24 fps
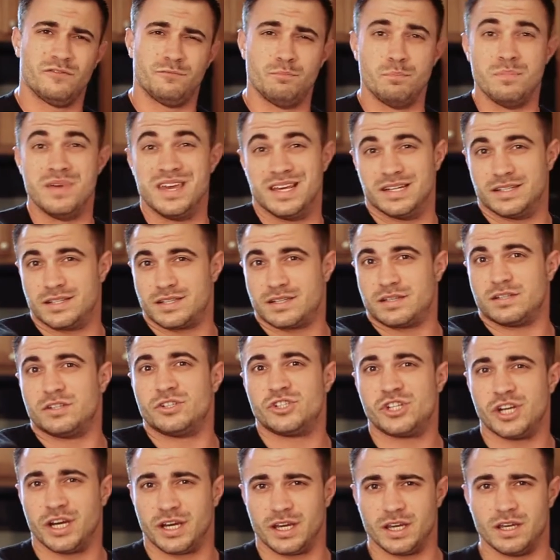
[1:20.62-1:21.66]
meat,
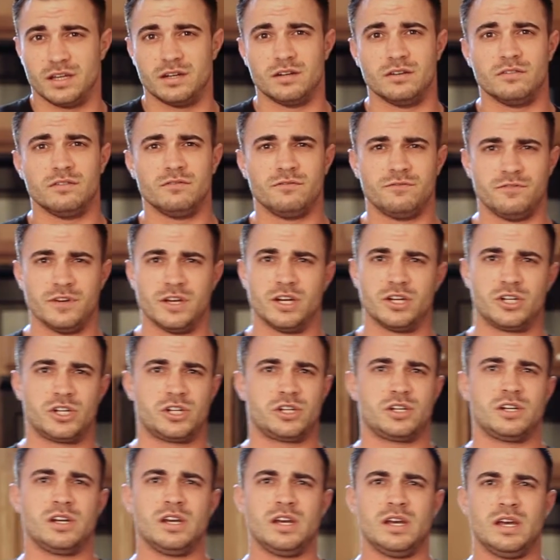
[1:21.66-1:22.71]
chicken,
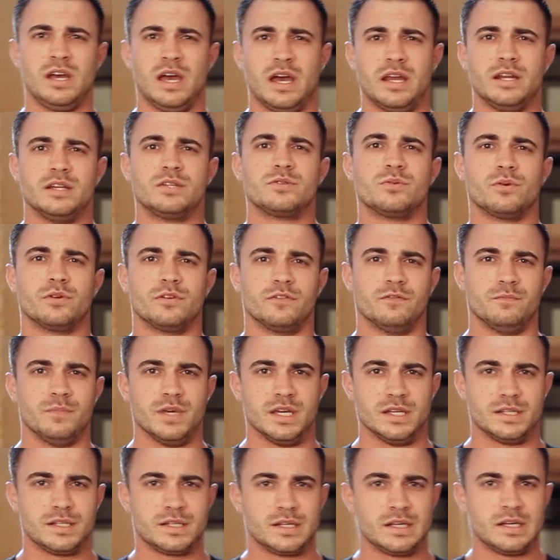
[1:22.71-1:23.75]
fish, any sort of
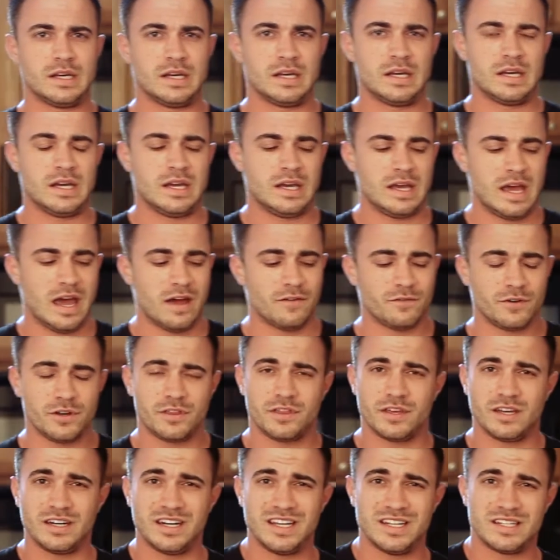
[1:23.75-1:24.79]
meat.
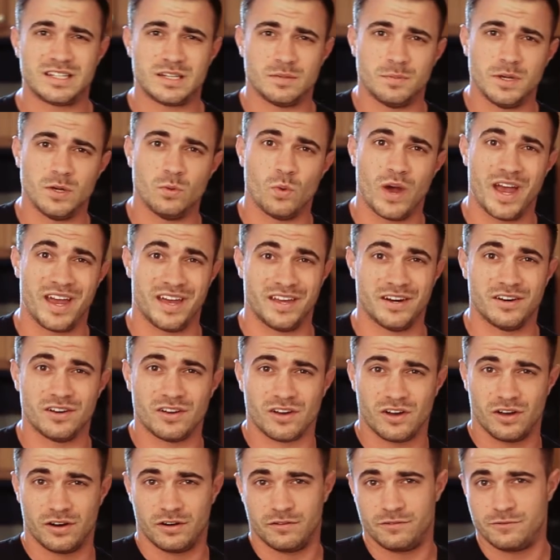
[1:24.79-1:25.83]
Everything needs to be weighed
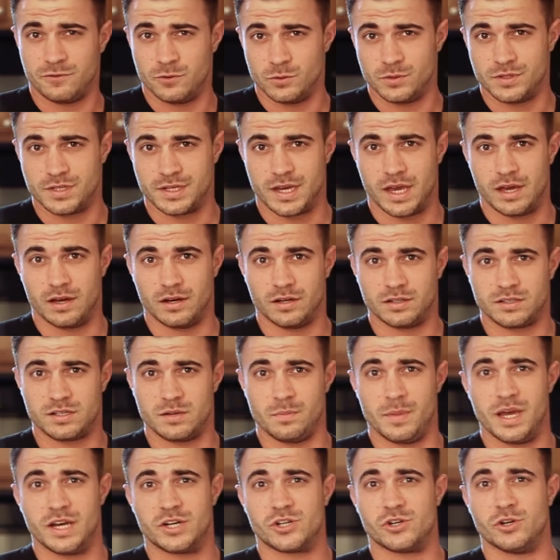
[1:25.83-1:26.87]
on a food scale to
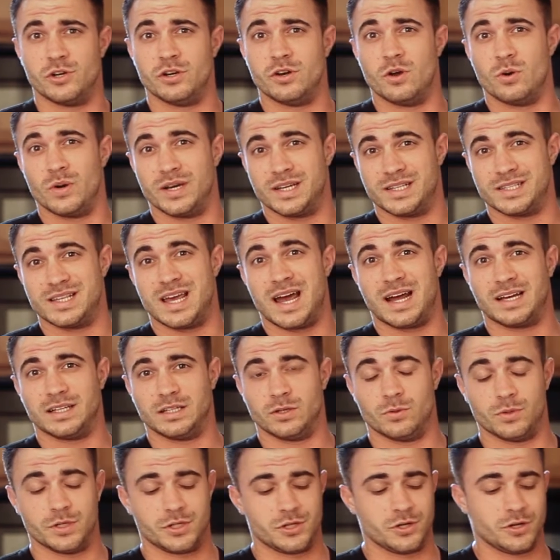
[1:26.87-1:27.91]
make sure you know exactly
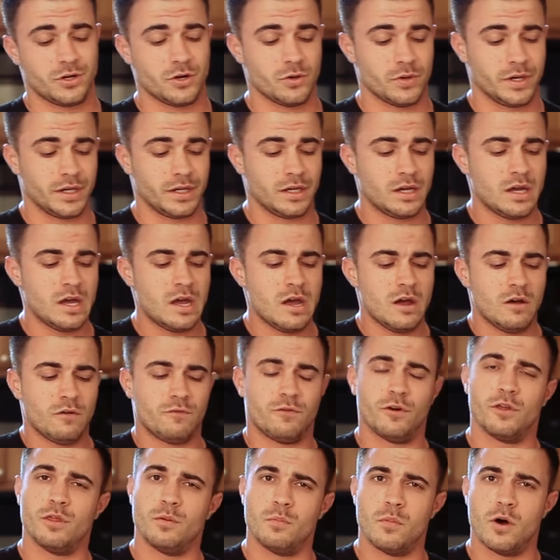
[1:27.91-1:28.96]
what you're doing.
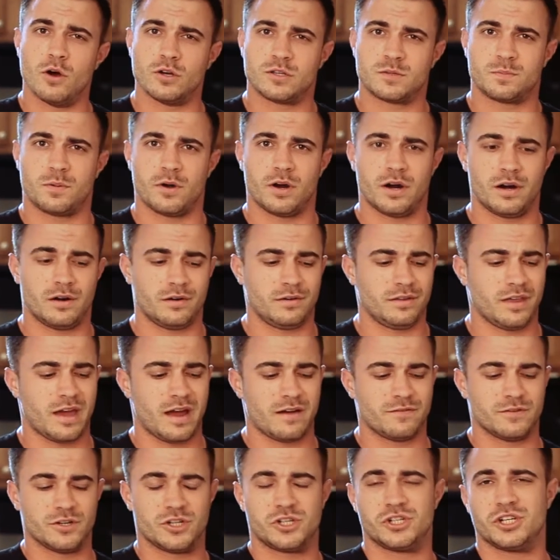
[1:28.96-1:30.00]
For the most part, the
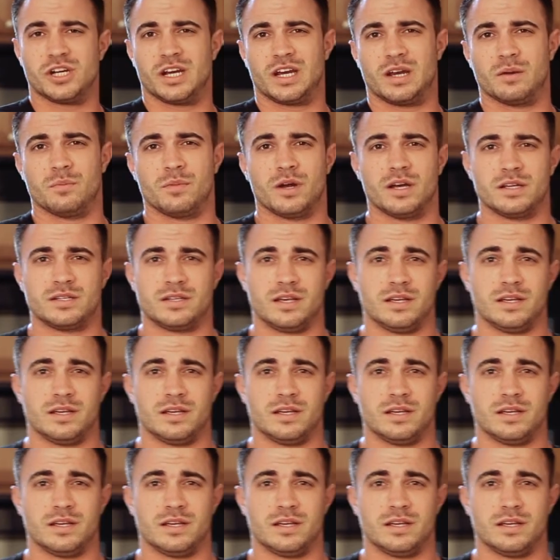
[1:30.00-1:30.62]
average chicken breast